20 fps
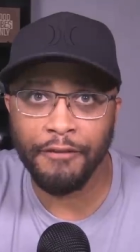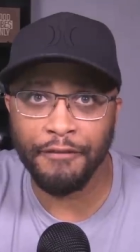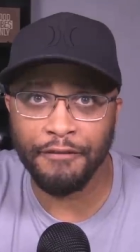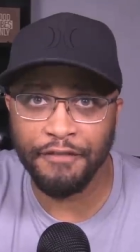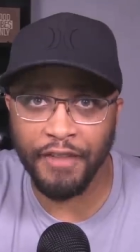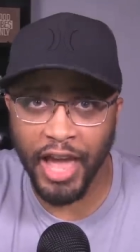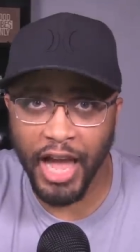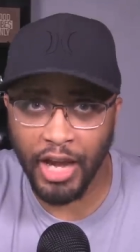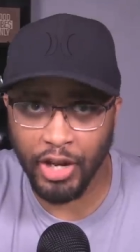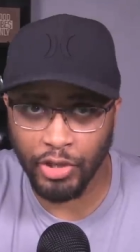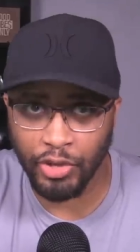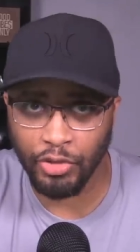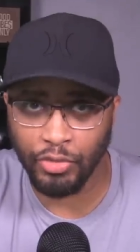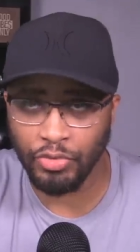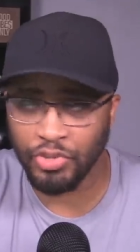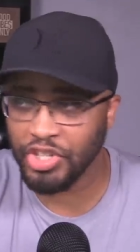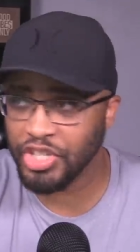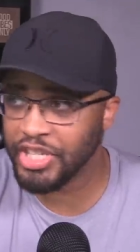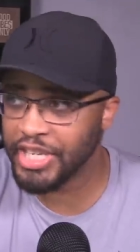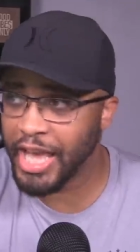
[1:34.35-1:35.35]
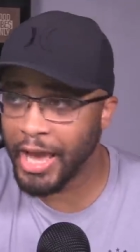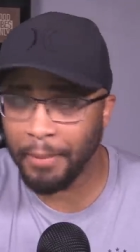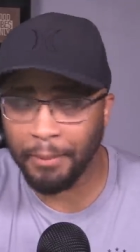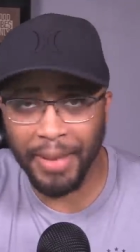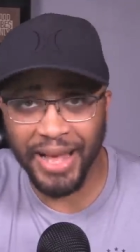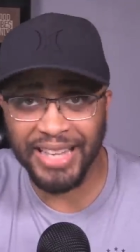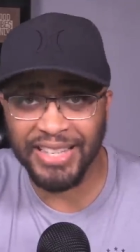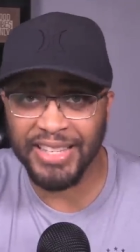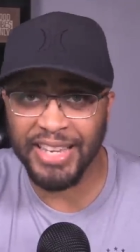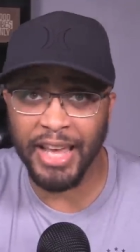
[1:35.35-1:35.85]
value, step
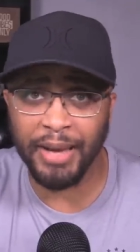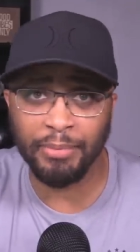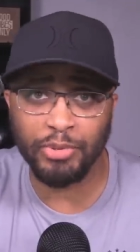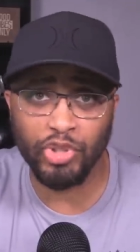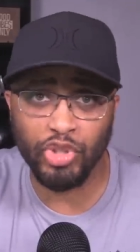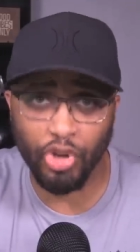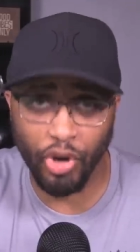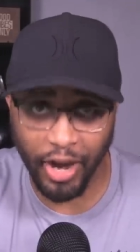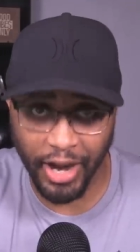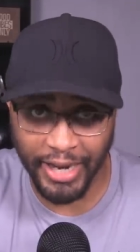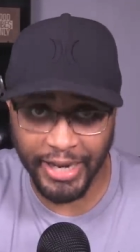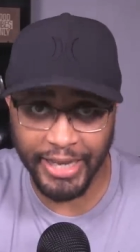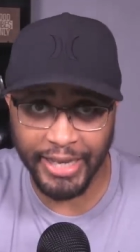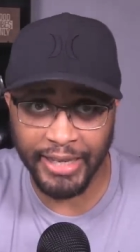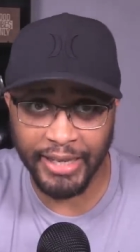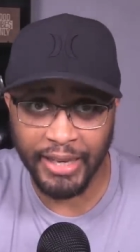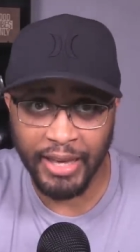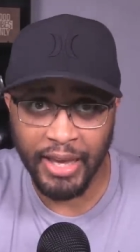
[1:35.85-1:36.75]
by -step training